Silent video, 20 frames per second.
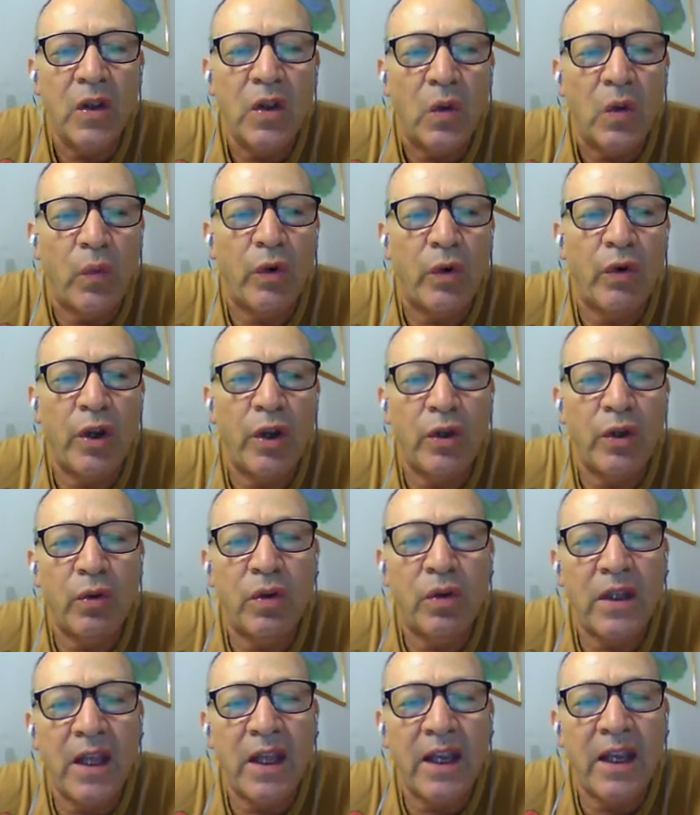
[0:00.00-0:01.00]
We're going to
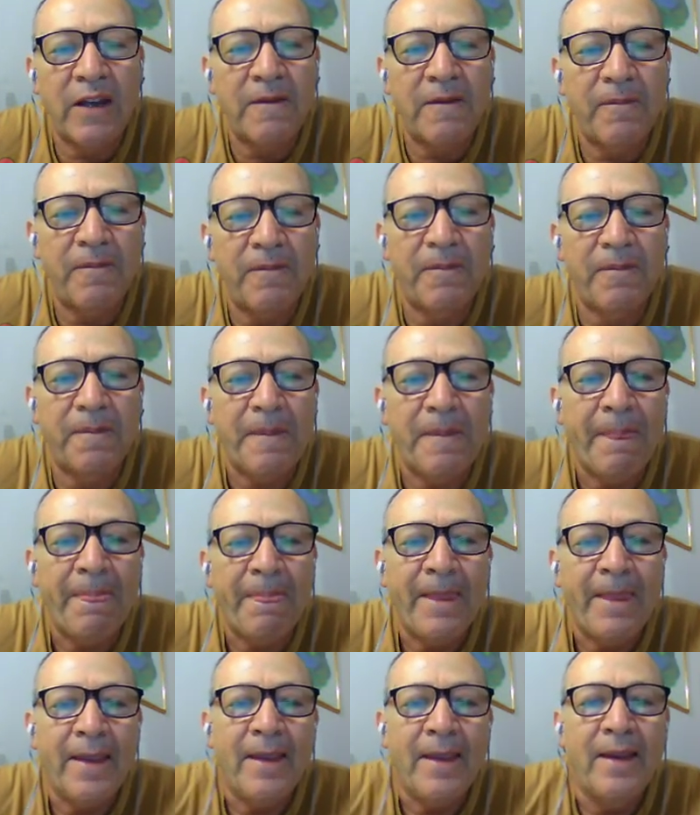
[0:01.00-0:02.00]
take
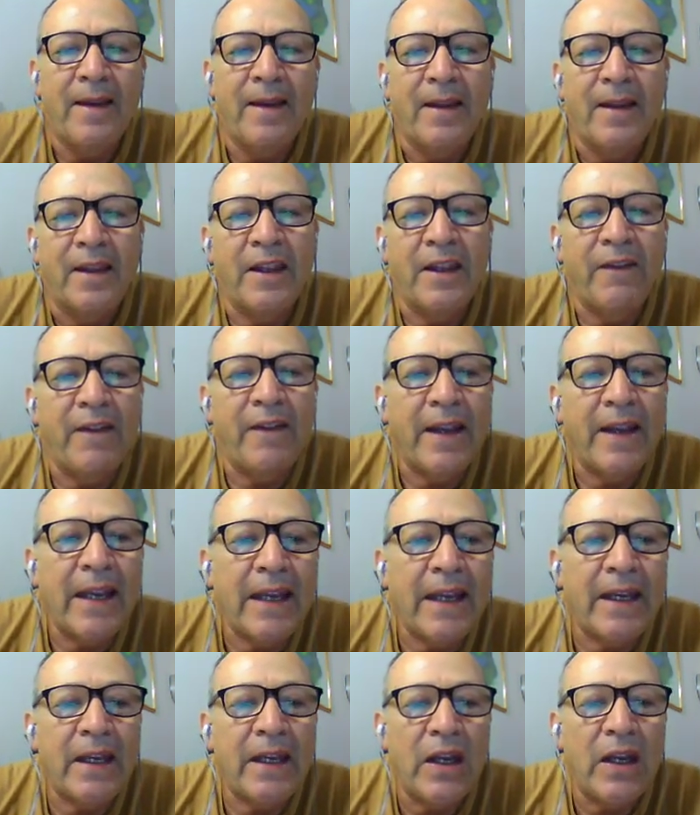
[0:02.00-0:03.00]
the
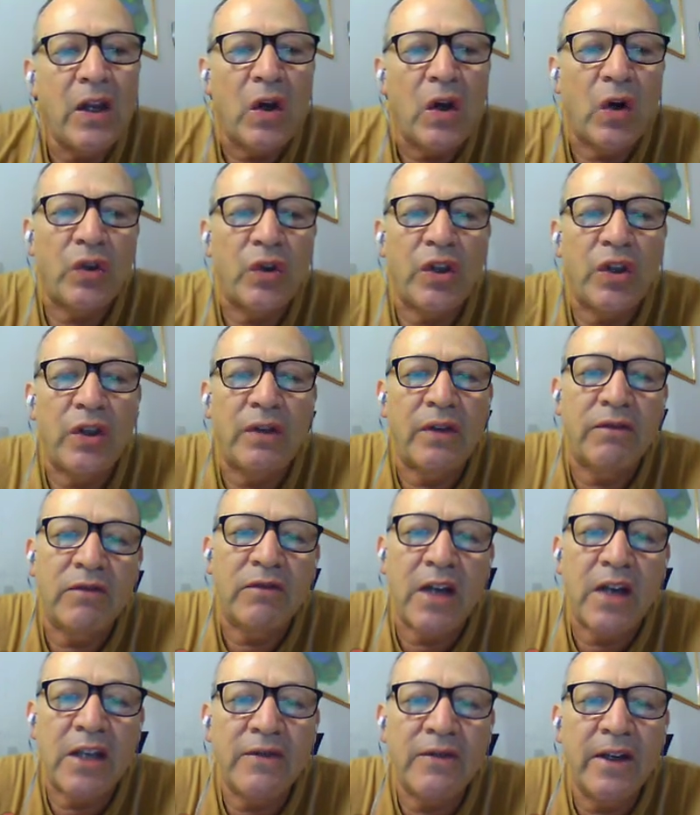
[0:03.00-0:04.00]
beginning of the
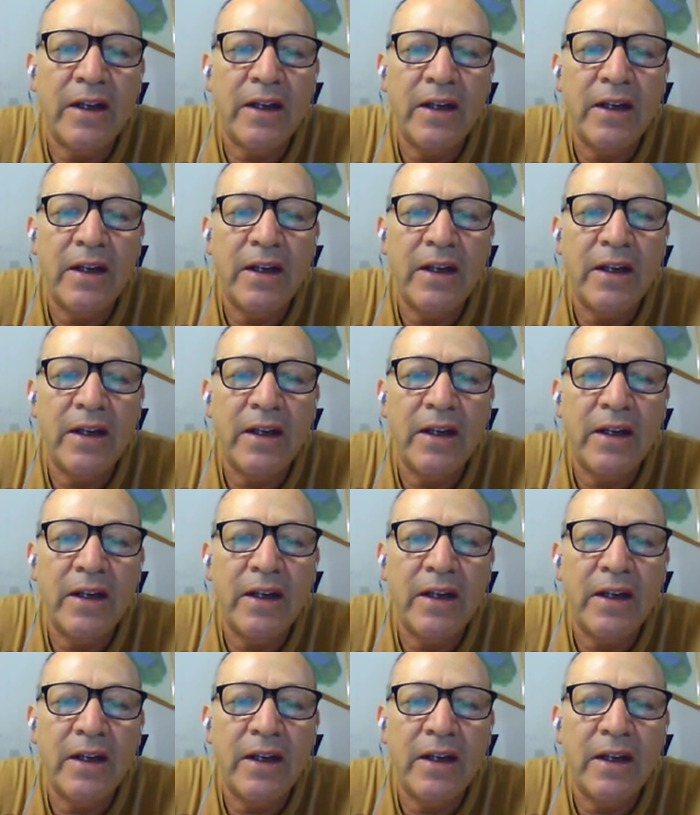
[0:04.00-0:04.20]
transfer